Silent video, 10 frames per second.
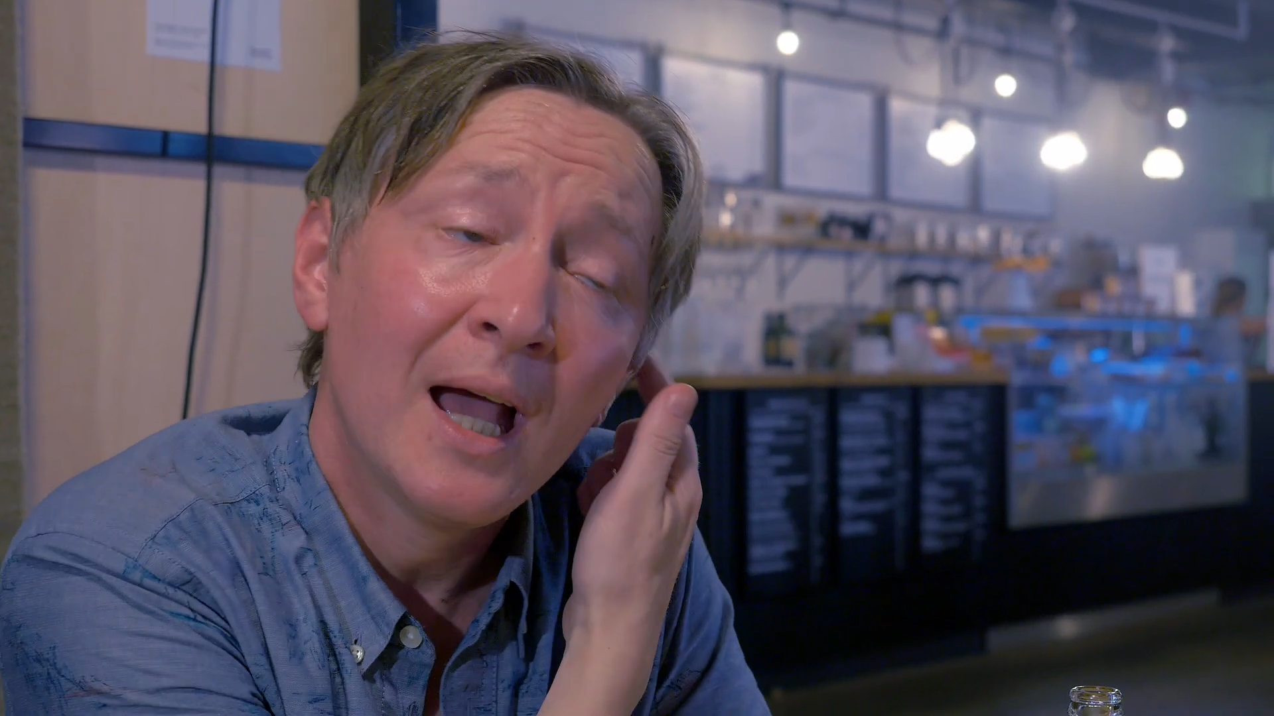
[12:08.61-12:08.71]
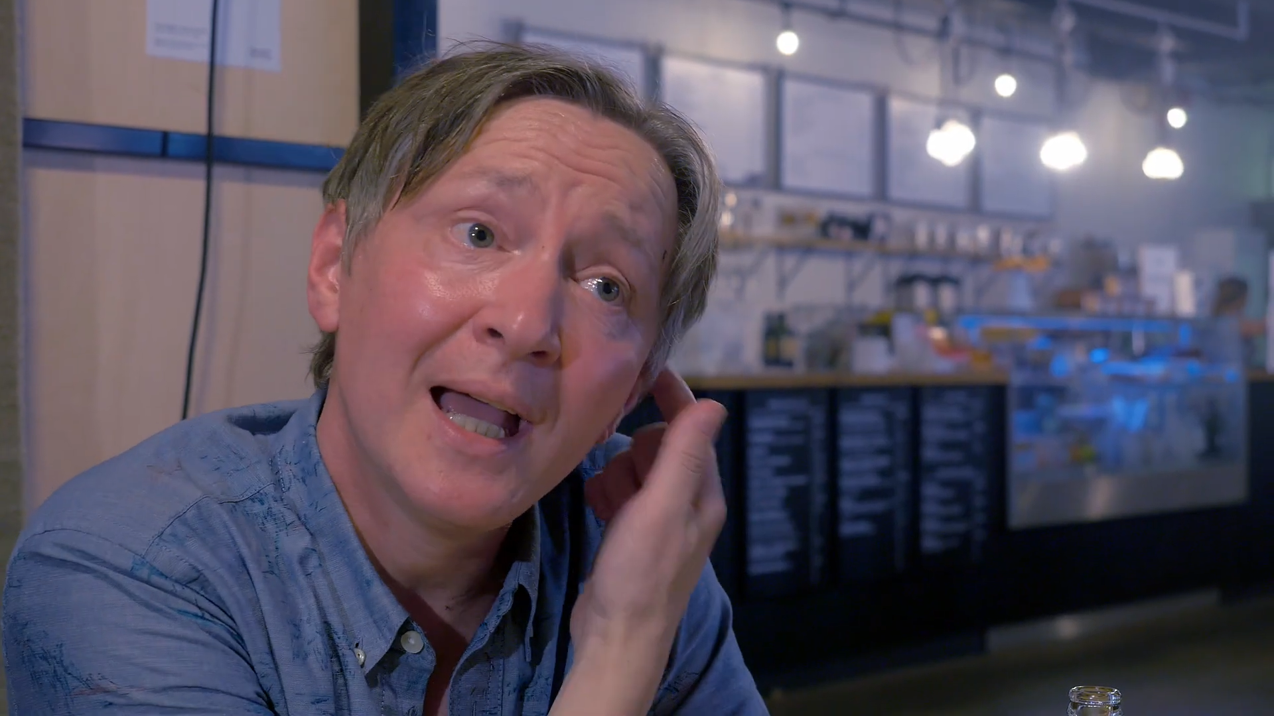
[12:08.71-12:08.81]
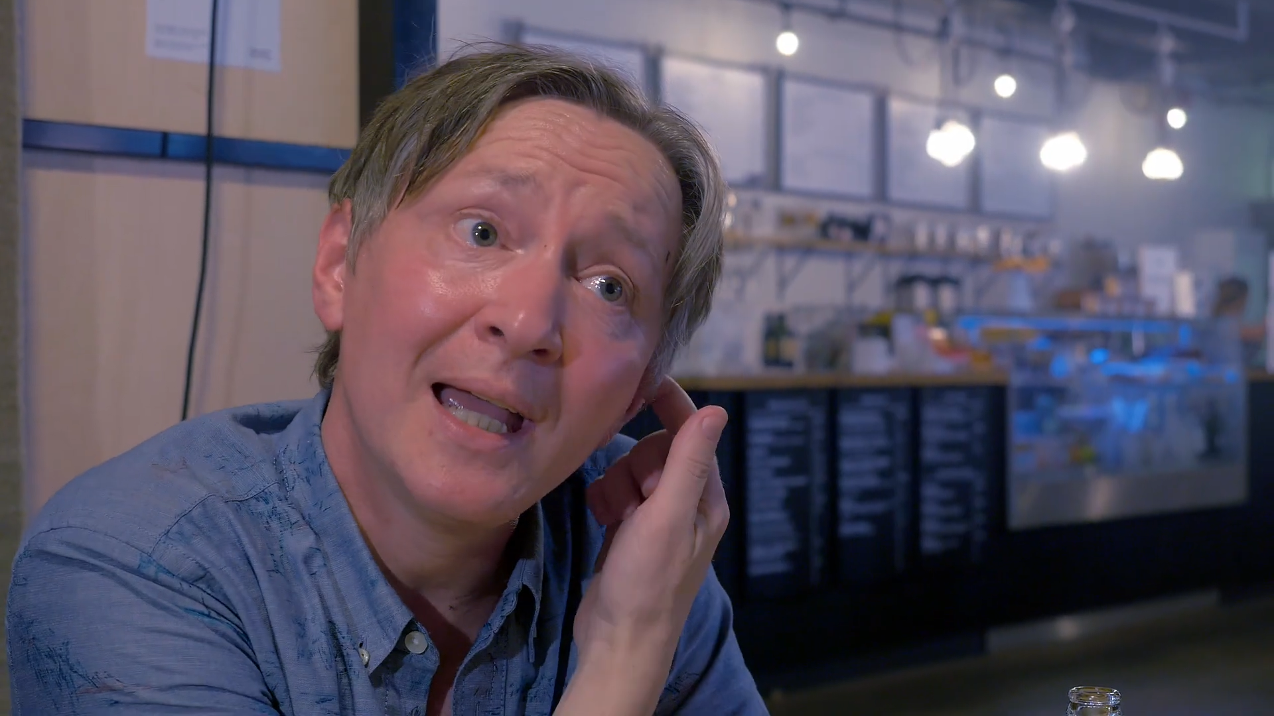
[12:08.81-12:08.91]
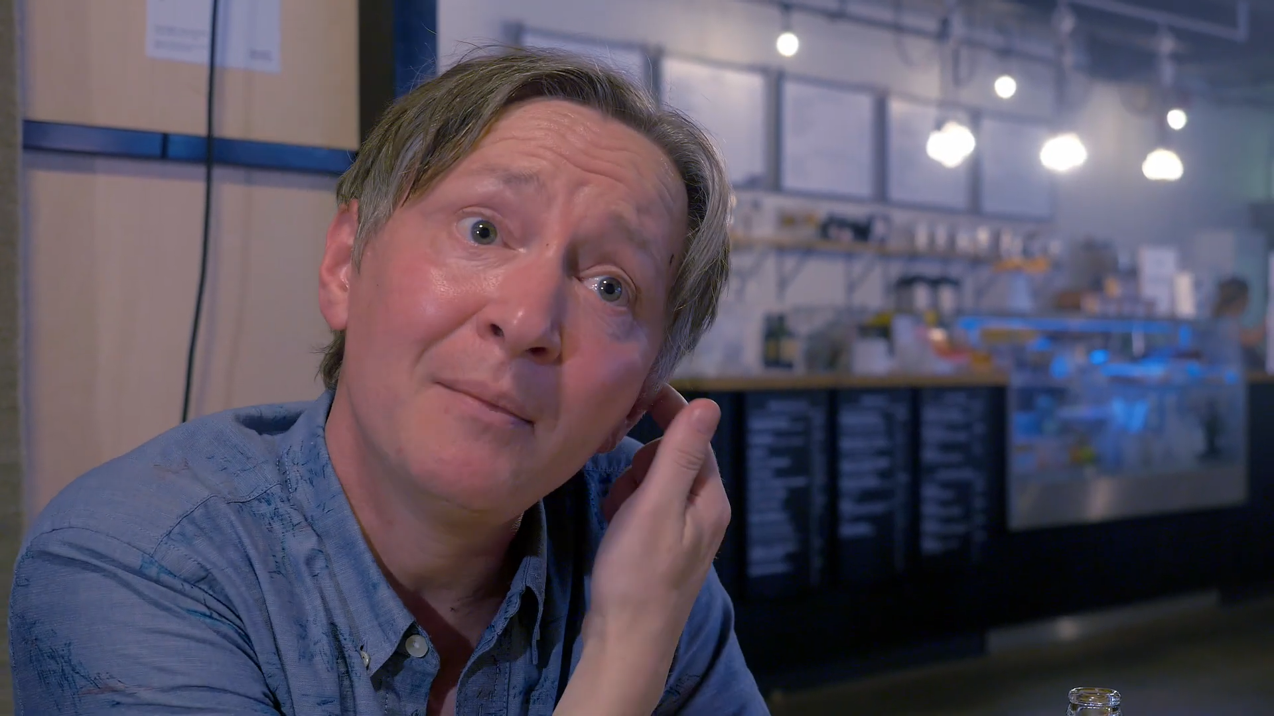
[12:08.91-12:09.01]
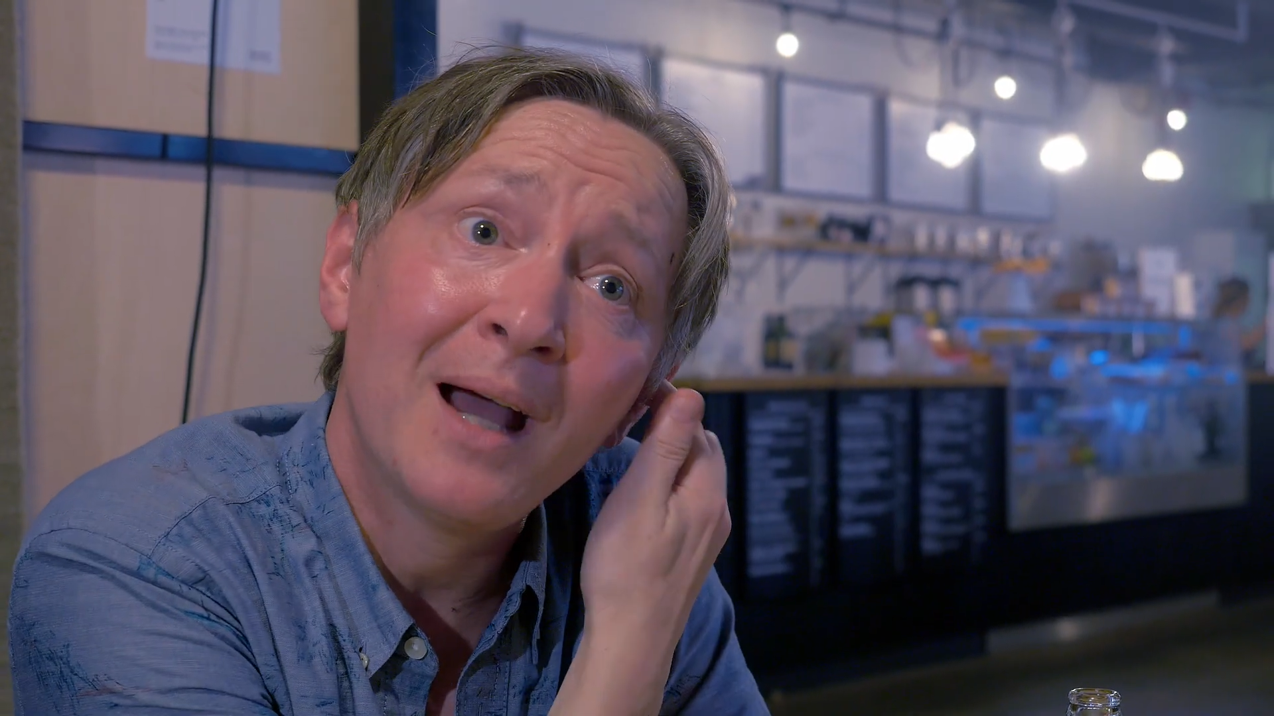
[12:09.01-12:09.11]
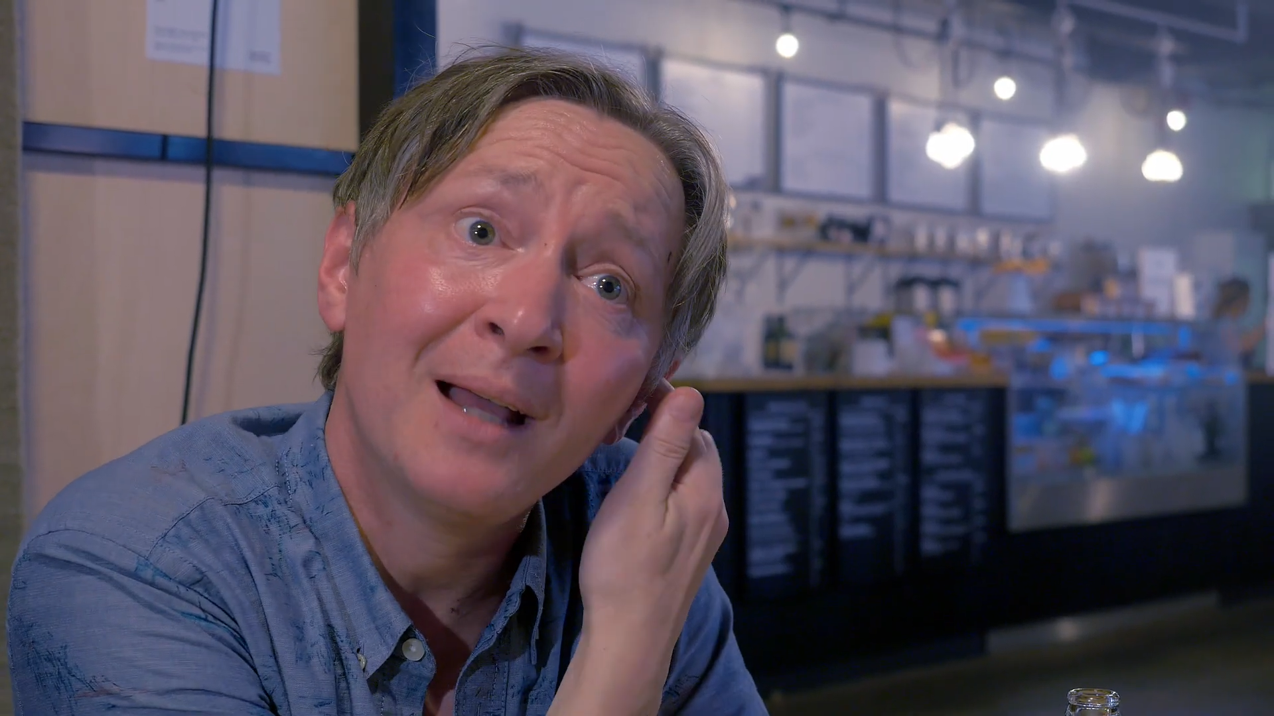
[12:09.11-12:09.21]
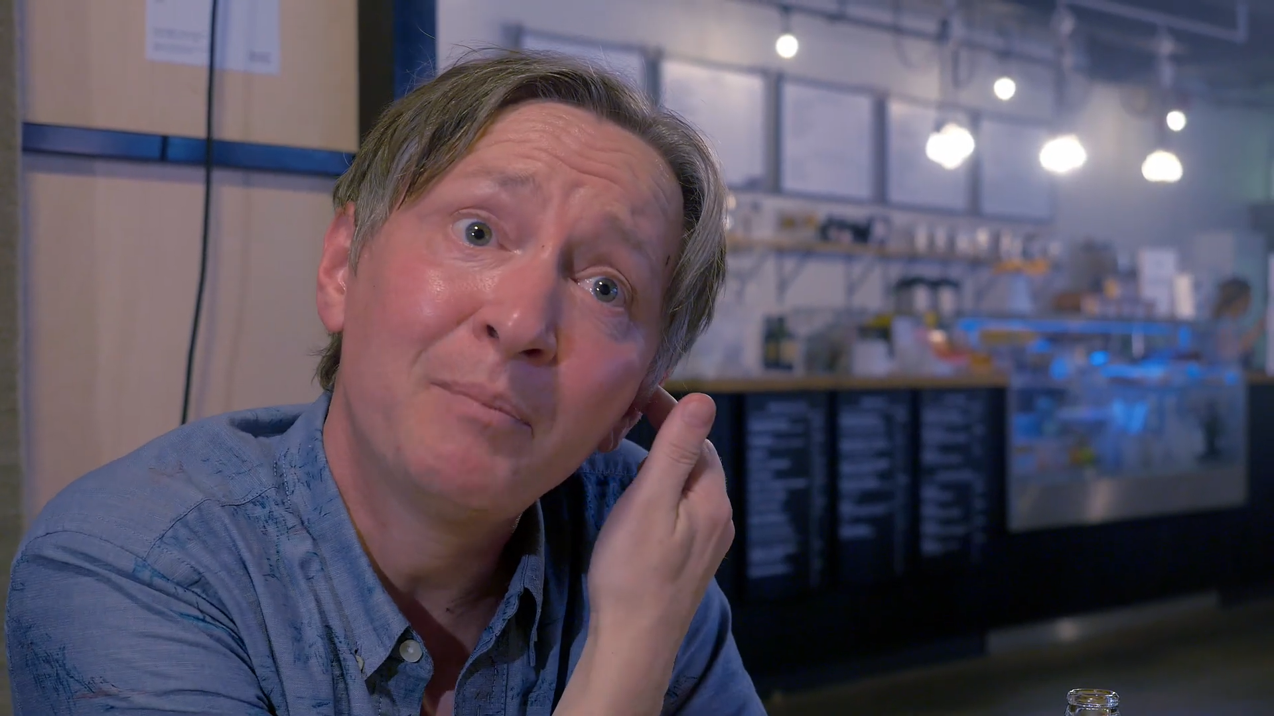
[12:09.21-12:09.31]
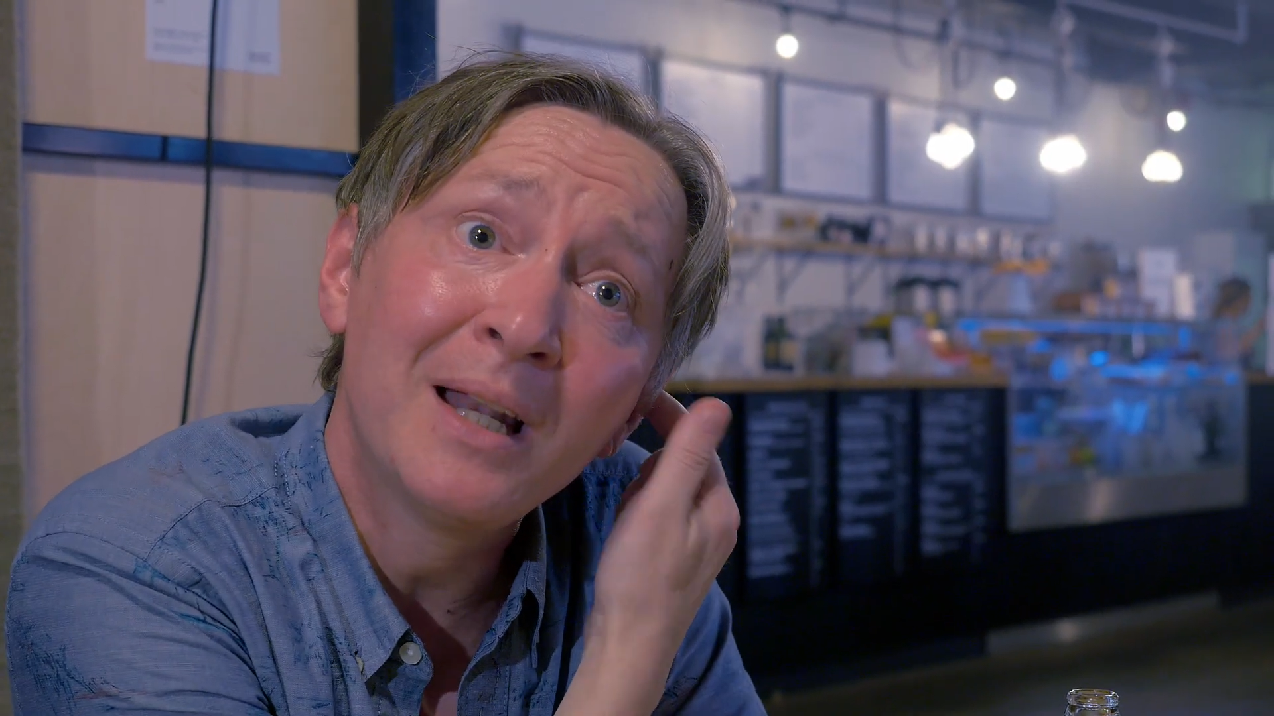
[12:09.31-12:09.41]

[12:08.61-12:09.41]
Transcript: um, and